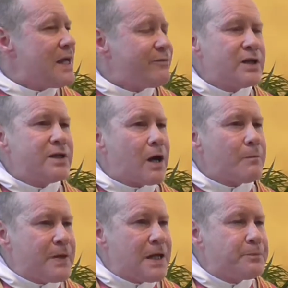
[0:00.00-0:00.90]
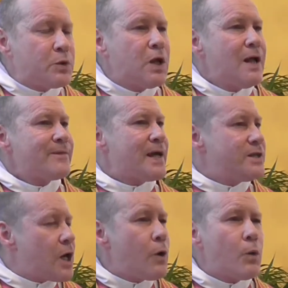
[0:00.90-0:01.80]
Even young people, they
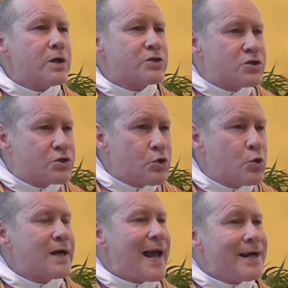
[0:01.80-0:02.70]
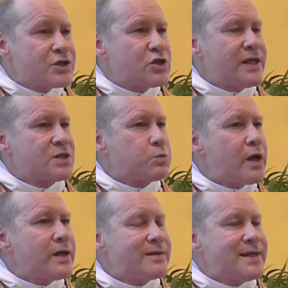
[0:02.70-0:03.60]
know what to do. And actually, there's
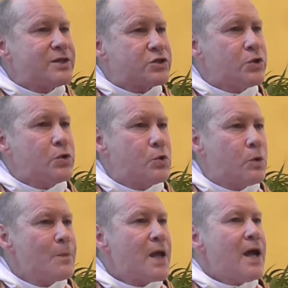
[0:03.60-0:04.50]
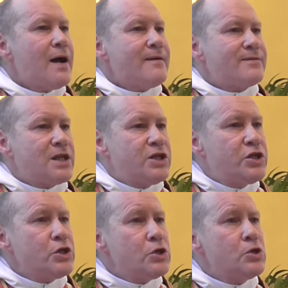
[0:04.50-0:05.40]
one thing too. The
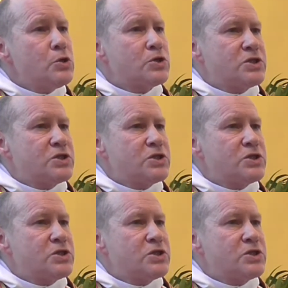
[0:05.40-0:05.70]
huge